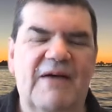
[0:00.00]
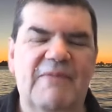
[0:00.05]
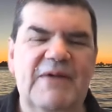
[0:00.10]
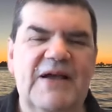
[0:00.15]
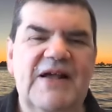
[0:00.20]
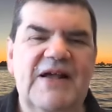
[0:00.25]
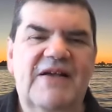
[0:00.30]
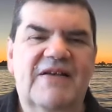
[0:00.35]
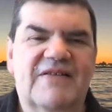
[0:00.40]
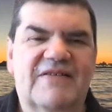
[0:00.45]
I
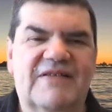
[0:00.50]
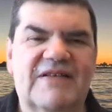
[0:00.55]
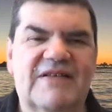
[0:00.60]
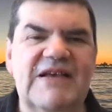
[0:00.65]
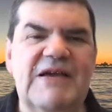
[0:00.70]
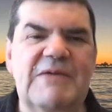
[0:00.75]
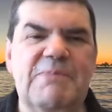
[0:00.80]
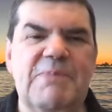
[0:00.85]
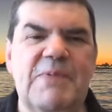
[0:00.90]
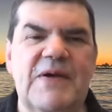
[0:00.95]
mean,
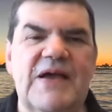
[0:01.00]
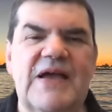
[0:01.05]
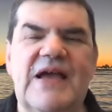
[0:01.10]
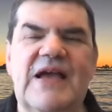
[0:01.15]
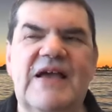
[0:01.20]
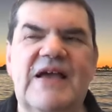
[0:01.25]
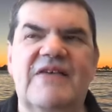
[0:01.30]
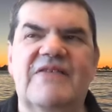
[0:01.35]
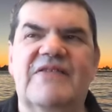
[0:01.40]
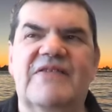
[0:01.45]
sleep
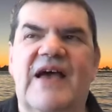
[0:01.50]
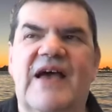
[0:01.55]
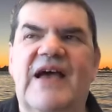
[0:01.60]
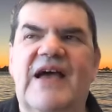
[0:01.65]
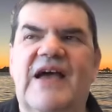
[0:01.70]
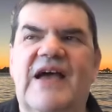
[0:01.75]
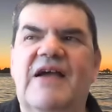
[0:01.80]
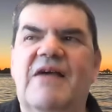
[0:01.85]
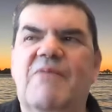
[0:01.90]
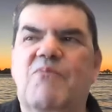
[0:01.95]
is
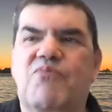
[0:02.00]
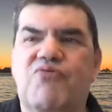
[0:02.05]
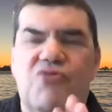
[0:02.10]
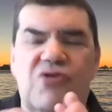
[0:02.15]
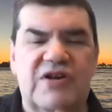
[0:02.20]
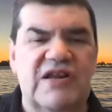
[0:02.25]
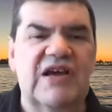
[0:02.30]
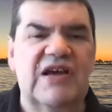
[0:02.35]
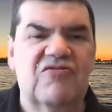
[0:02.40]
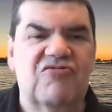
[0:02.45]
a
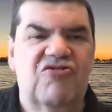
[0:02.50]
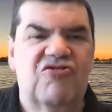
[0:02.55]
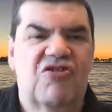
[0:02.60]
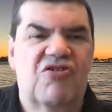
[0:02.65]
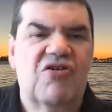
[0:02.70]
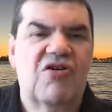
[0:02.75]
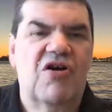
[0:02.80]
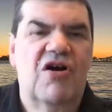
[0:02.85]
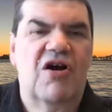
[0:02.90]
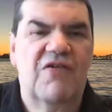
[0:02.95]

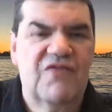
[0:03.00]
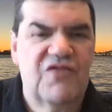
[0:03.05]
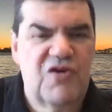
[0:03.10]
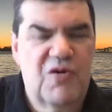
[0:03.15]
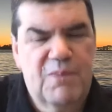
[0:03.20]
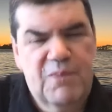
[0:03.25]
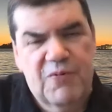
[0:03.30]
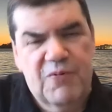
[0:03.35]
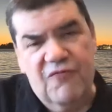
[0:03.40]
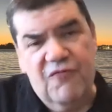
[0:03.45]
predictor of
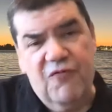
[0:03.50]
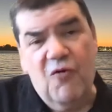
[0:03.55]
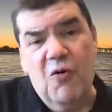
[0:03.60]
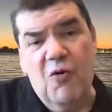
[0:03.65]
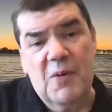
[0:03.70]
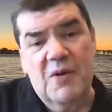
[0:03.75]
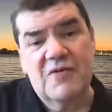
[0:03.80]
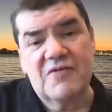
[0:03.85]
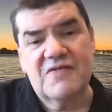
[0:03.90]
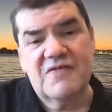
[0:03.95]
your
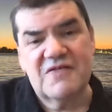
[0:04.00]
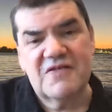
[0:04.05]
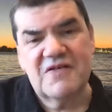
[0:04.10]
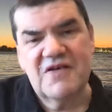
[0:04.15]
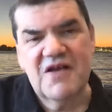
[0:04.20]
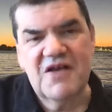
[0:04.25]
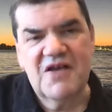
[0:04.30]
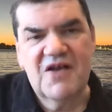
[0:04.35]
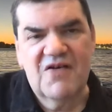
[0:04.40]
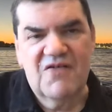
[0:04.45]
performance
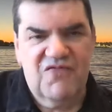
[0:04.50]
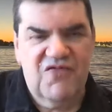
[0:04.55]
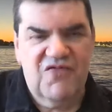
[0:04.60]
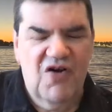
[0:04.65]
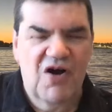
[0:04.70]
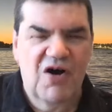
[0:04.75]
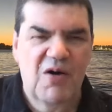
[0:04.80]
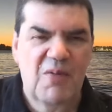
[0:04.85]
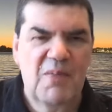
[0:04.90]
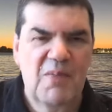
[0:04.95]

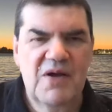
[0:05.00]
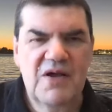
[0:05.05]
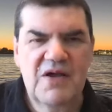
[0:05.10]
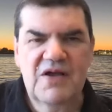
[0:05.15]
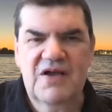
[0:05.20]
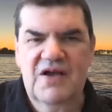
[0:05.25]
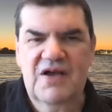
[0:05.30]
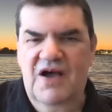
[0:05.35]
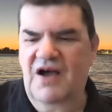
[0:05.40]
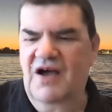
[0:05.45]
from
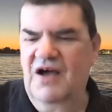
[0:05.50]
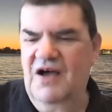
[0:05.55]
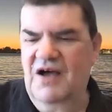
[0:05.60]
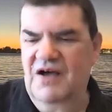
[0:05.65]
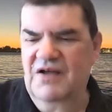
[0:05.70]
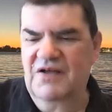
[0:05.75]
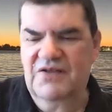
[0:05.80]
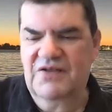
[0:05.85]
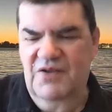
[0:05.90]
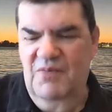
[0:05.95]

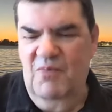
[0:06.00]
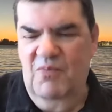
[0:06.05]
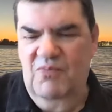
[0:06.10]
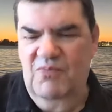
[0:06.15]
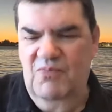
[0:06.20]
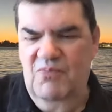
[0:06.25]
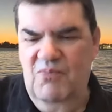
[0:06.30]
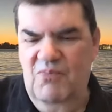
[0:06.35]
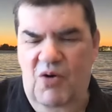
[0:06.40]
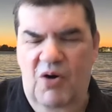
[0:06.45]
uh, the
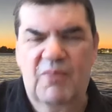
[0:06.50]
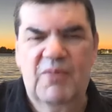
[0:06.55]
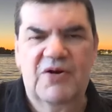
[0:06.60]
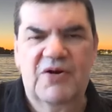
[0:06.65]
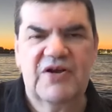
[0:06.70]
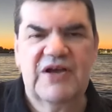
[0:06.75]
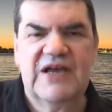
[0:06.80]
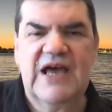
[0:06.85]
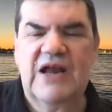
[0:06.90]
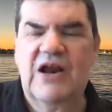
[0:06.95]

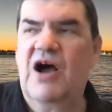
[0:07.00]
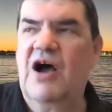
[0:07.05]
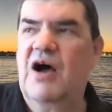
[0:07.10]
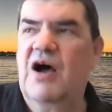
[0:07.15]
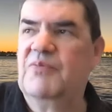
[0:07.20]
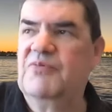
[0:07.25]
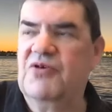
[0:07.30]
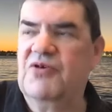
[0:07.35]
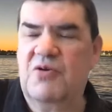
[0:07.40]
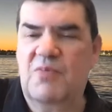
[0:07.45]
moment you get
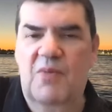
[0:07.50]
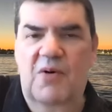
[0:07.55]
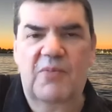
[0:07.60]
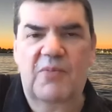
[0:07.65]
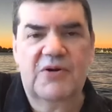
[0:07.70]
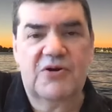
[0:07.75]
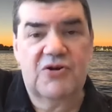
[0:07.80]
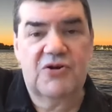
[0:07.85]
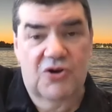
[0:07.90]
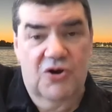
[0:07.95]
up to the
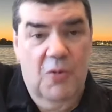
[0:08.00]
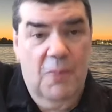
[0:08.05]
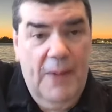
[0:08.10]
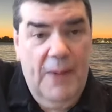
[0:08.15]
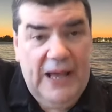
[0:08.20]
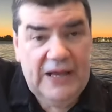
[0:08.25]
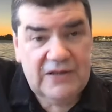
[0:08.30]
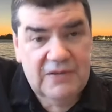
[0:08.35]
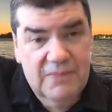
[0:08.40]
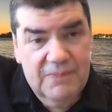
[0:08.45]
moment you go
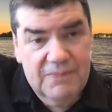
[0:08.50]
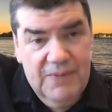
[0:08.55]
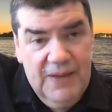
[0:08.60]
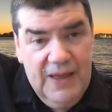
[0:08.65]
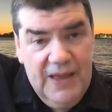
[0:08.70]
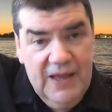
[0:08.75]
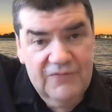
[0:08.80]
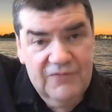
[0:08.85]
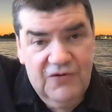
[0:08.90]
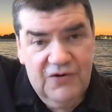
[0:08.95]
back to
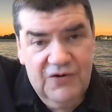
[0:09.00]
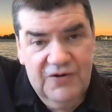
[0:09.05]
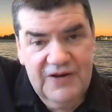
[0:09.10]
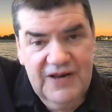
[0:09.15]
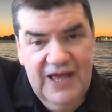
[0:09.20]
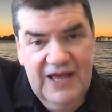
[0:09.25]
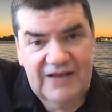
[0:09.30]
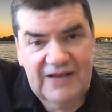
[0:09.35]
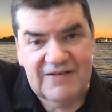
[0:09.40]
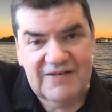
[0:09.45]
bed for the
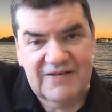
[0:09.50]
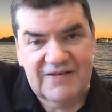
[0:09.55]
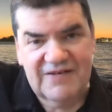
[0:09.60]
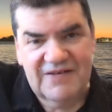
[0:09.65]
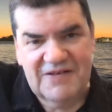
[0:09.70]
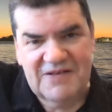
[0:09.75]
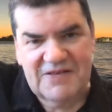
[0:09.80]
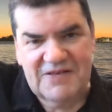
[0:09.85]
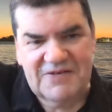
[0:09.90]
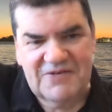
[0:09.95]

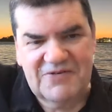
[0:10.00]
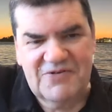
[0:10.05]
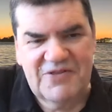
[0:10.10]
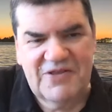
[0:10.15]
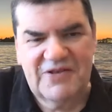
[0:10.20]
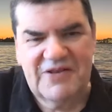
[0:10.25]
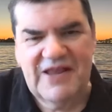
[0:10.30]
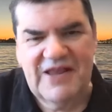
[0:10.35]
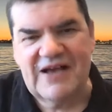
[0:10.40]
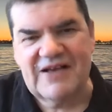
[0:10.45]
next to
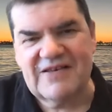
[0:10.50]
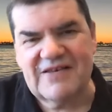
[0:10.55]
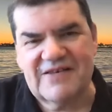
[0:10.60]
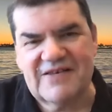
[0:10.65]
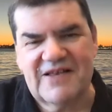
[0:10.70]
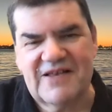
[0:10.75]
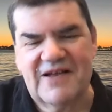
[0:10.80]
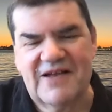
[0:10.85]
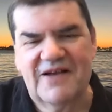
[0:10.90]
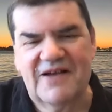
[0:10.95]
the
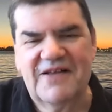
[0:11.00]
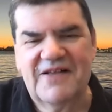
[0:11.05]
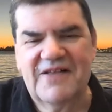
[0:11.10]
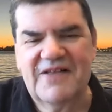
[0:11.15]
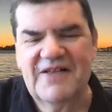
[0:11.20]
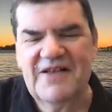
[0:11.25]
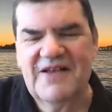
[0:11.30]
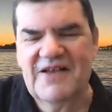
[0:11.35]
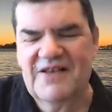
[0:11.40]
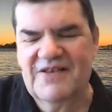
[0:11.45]
next uh,
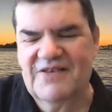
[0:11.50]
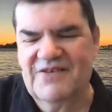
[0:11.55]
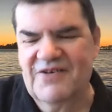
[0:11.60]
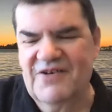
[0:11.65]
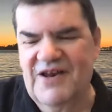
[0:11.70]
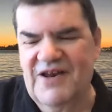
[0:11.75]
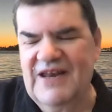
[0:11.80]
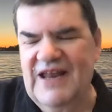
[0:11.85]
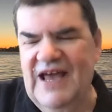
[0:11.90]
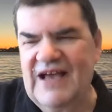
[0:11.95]

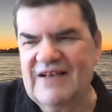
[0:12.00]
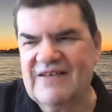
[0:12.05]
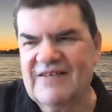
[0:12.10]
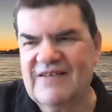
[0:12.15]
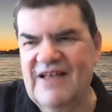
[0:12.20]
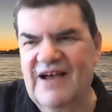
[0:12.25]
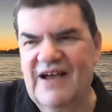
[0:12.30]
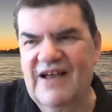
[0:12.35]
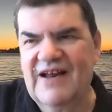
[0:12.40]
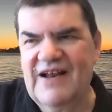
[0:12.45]
to the
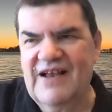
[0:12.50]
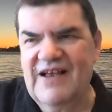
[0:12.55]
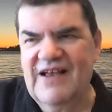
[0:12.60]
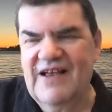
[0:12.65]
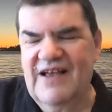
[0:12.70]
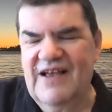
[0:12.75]
next night.